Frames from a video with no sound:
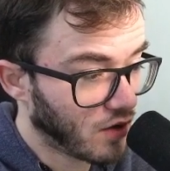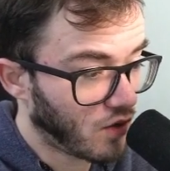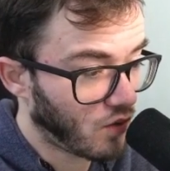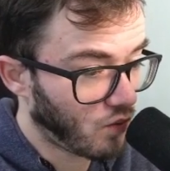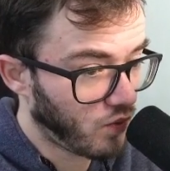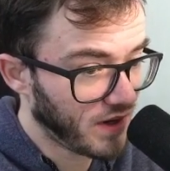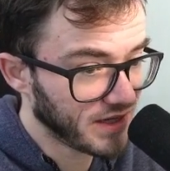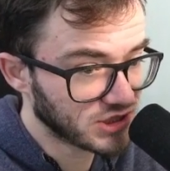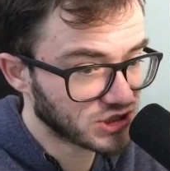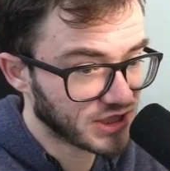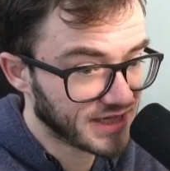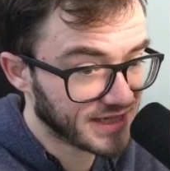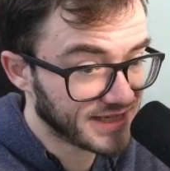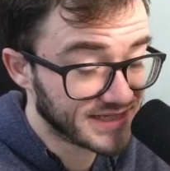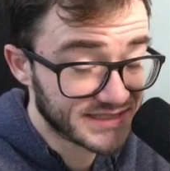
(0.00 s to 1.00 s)
which
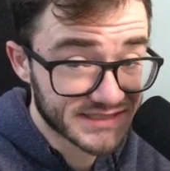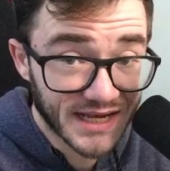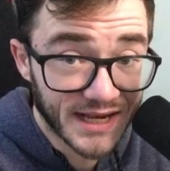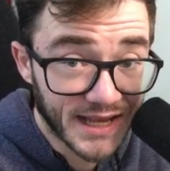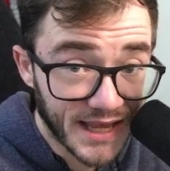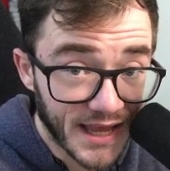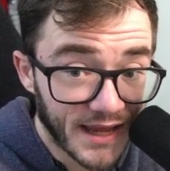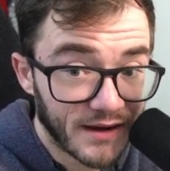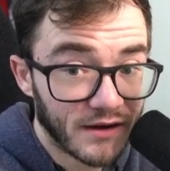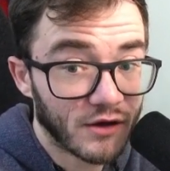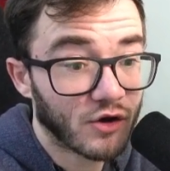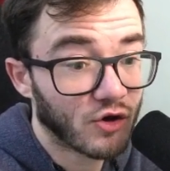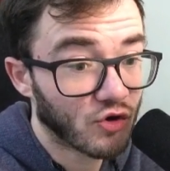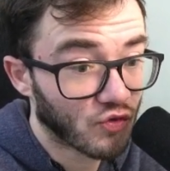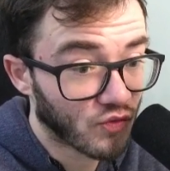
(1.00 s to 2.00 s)
is, again,
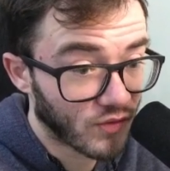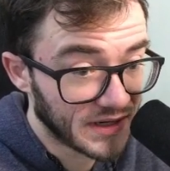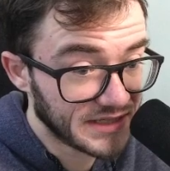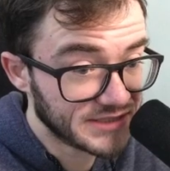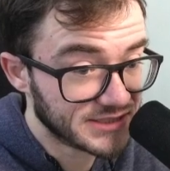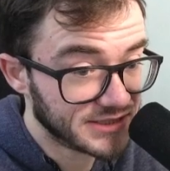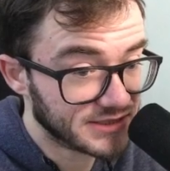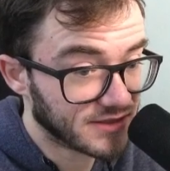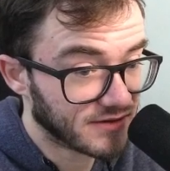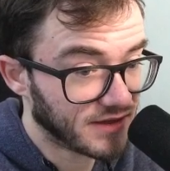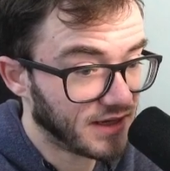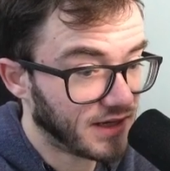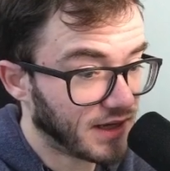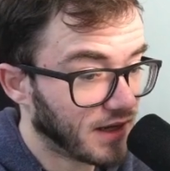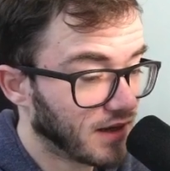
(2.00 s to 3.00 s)
crazy to
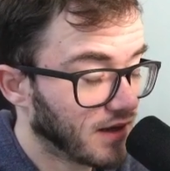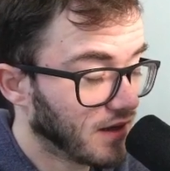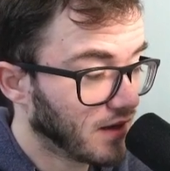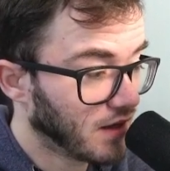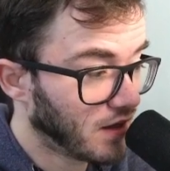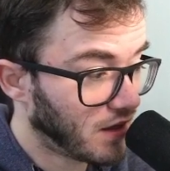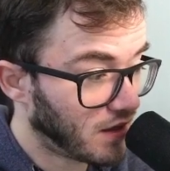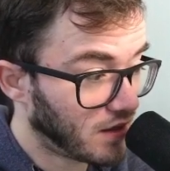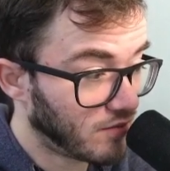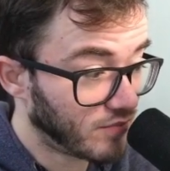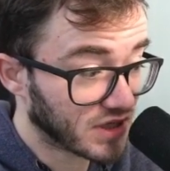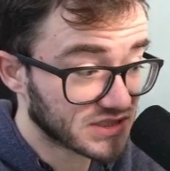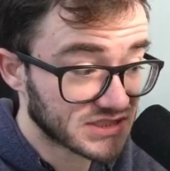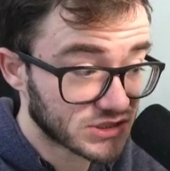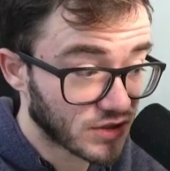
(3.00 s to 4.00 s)
think,
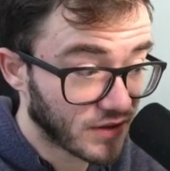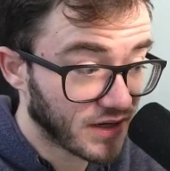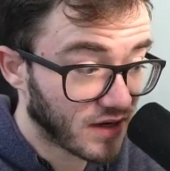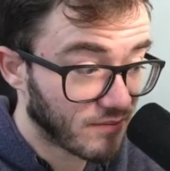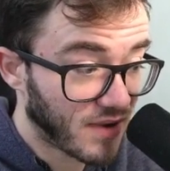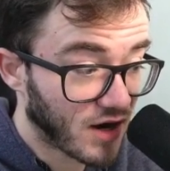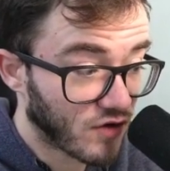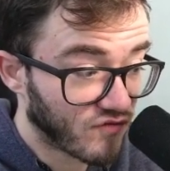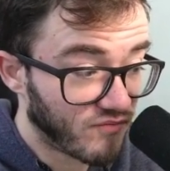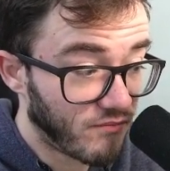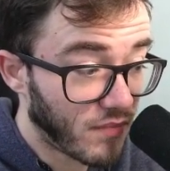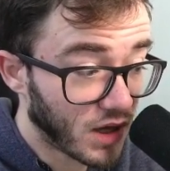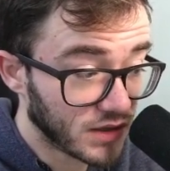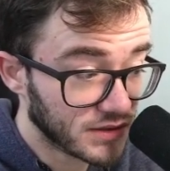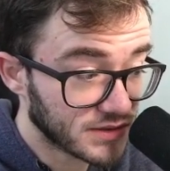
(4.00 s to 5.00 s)
because it's only in a matter of
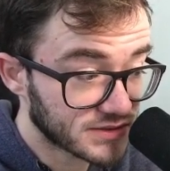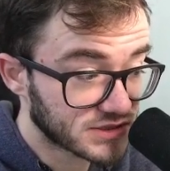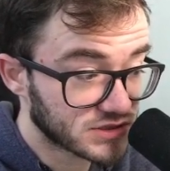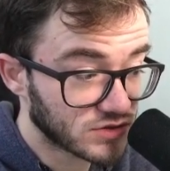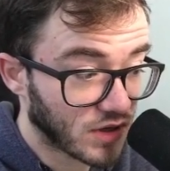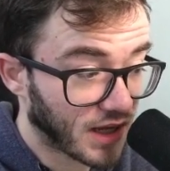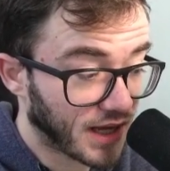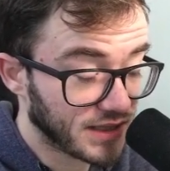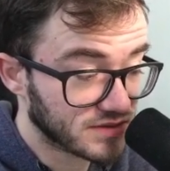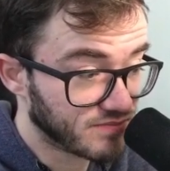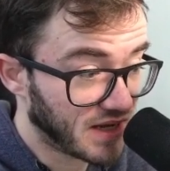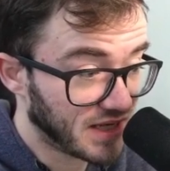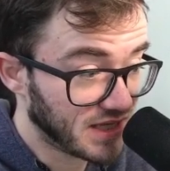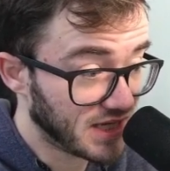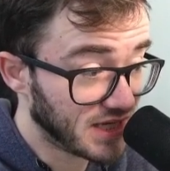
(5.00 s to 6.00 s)
months. It's not like it's
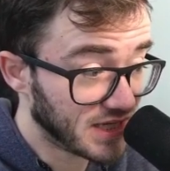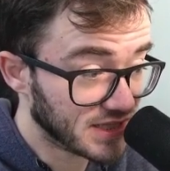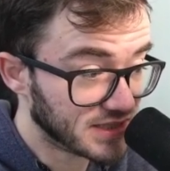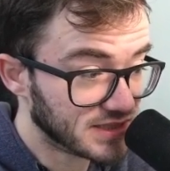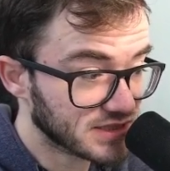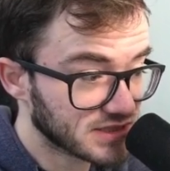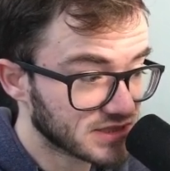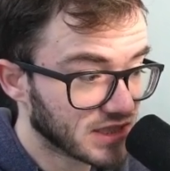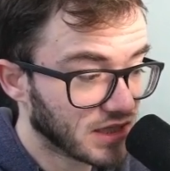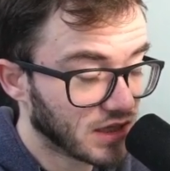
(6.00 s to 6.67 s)
been years.